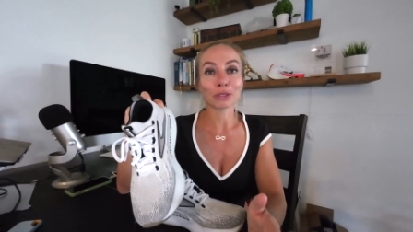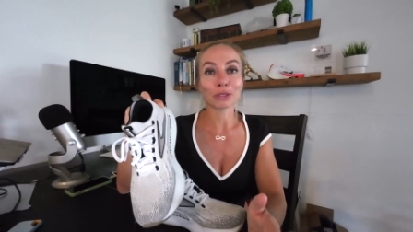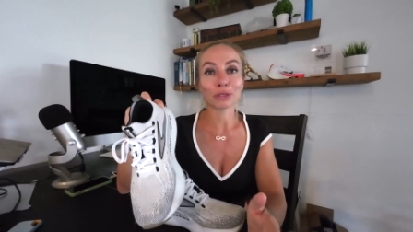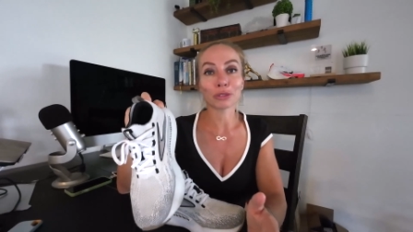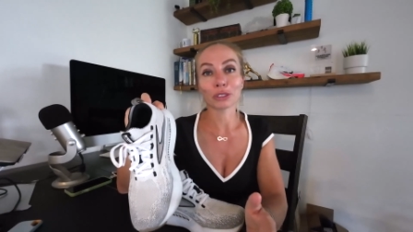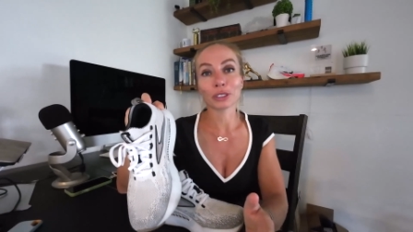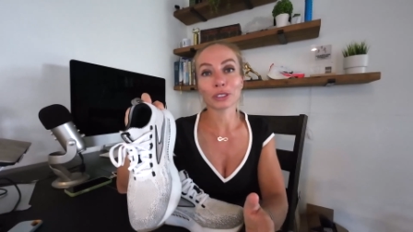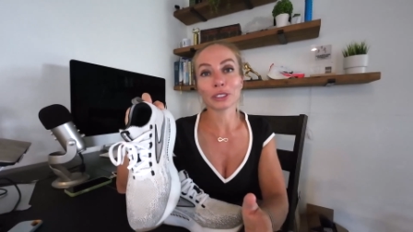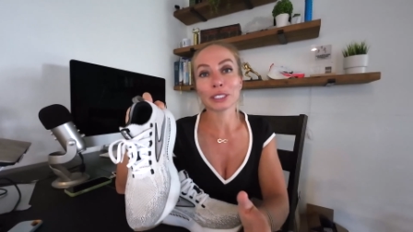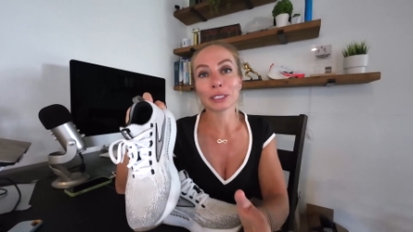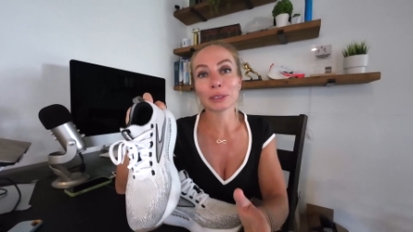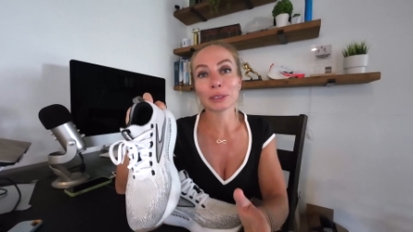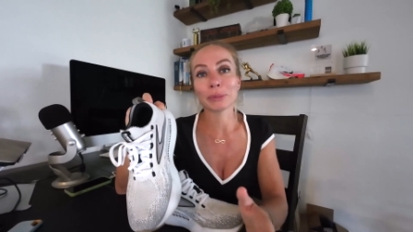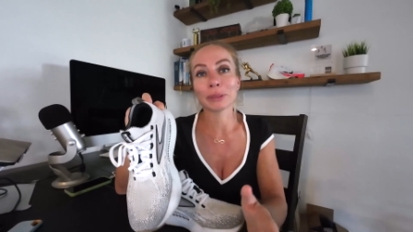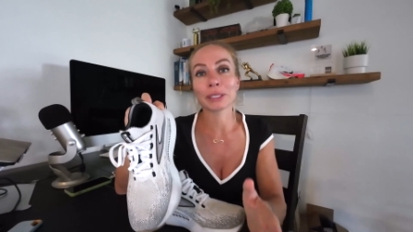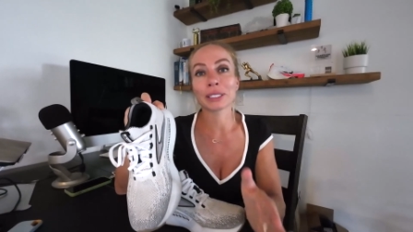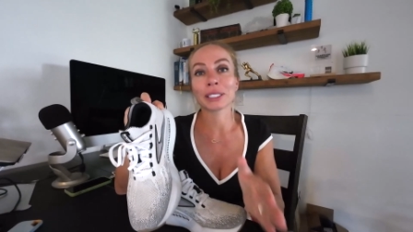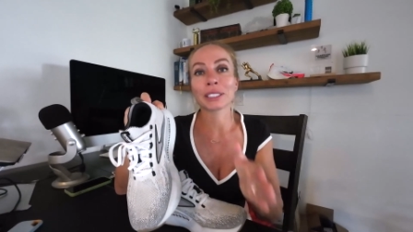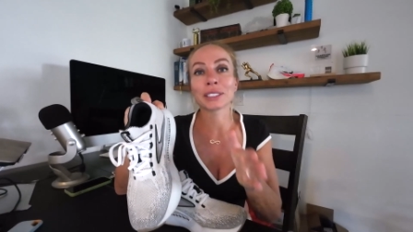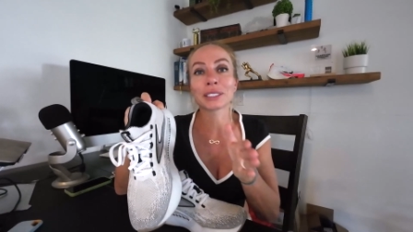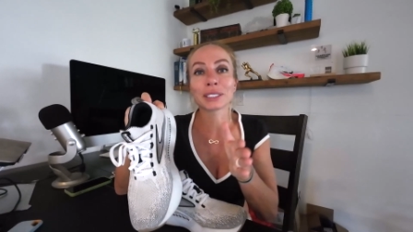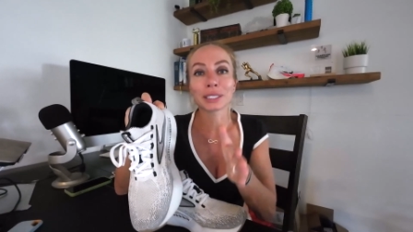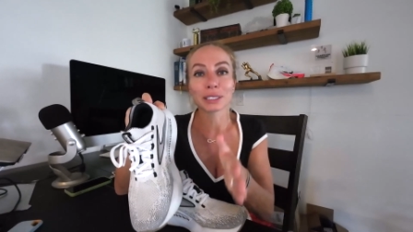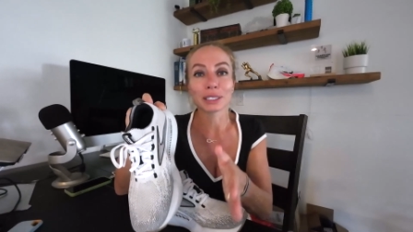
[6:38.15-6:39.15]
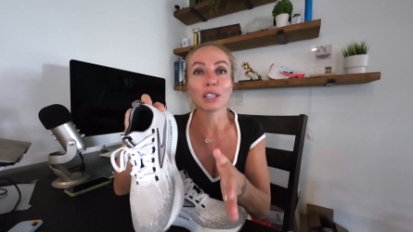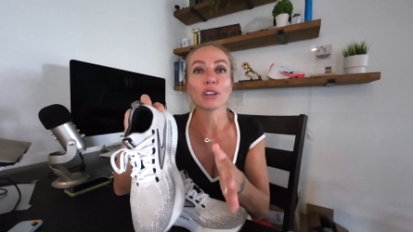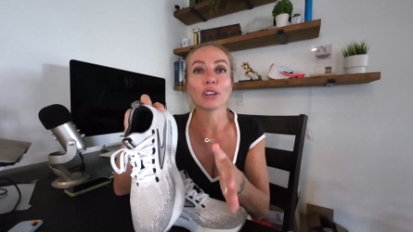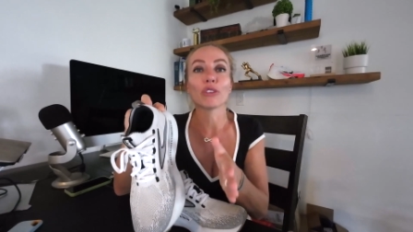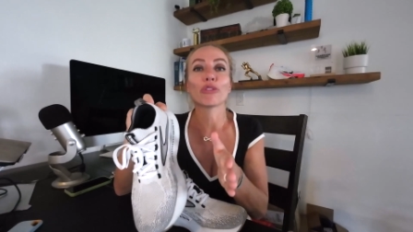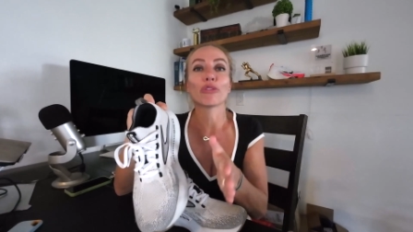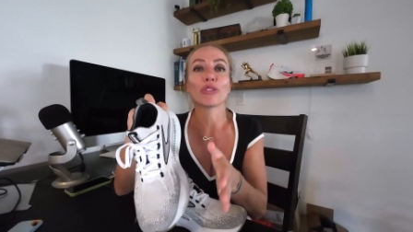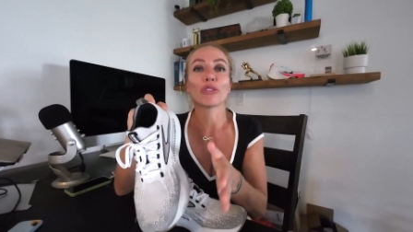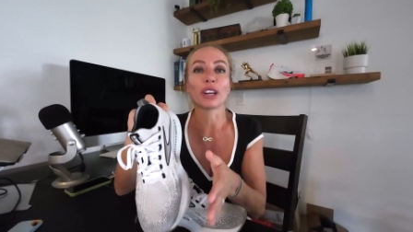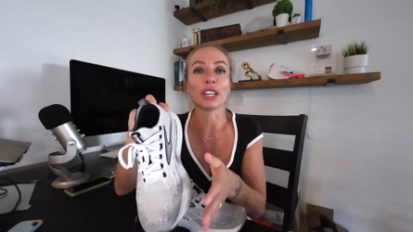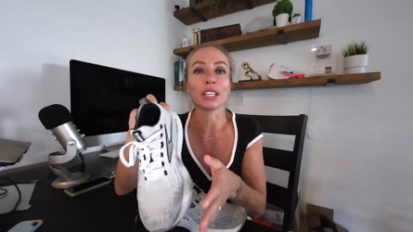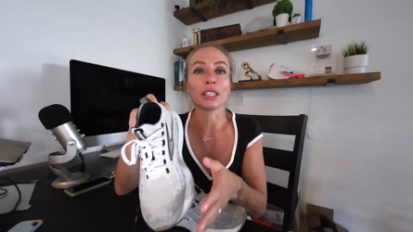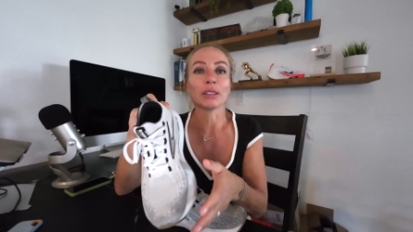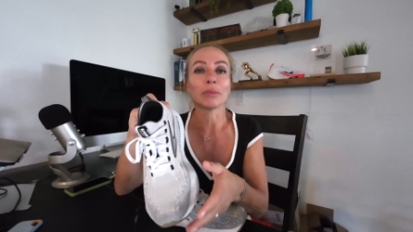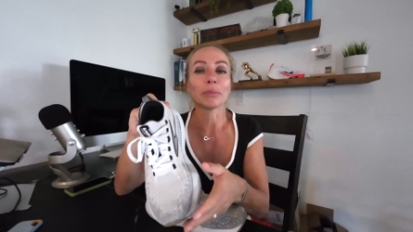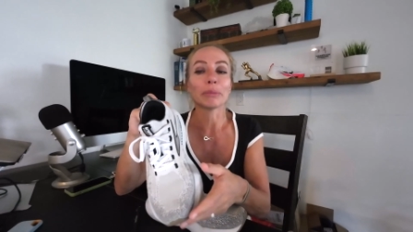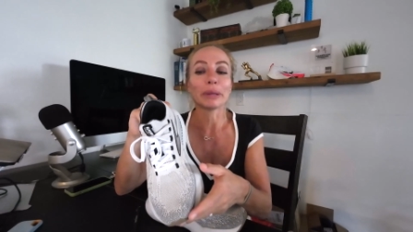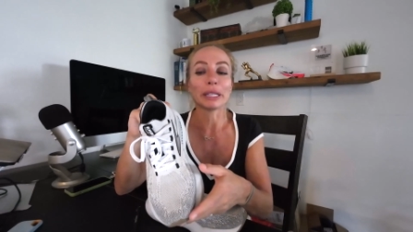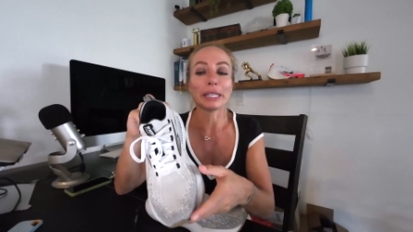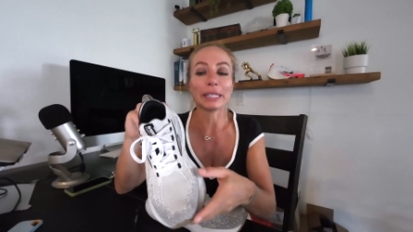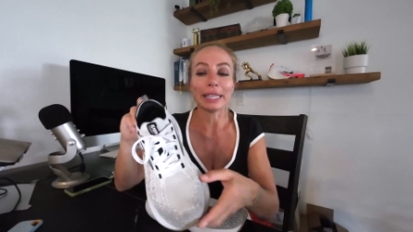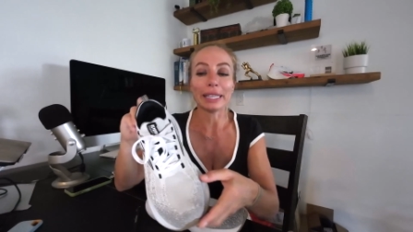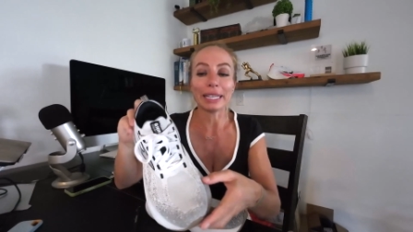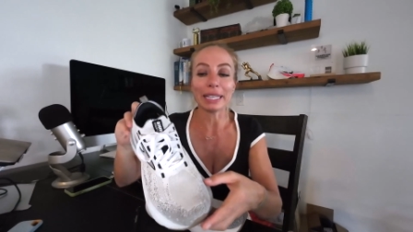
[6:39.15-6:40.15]
for a little bit until I find
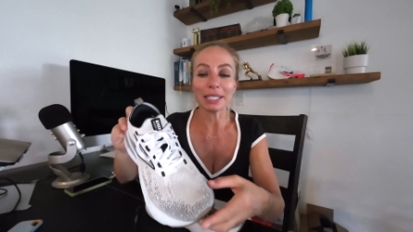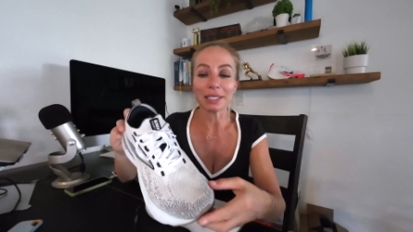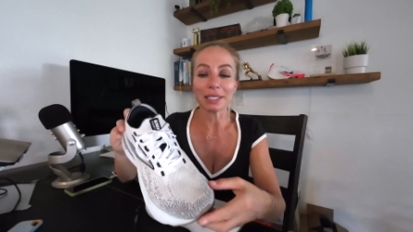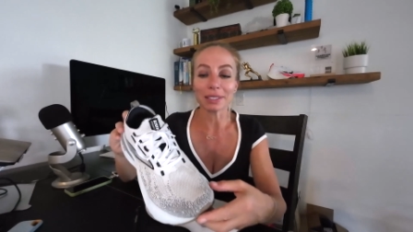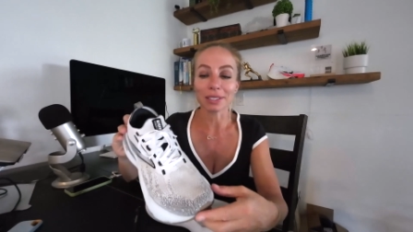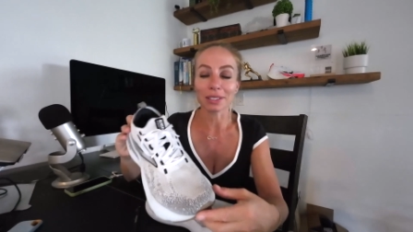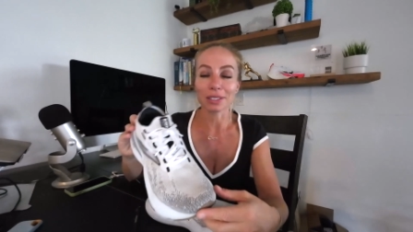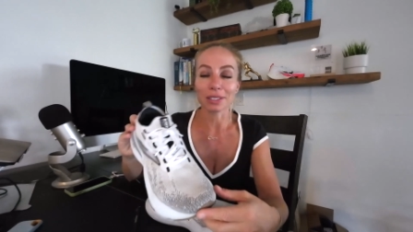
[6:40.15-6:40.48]
my gait.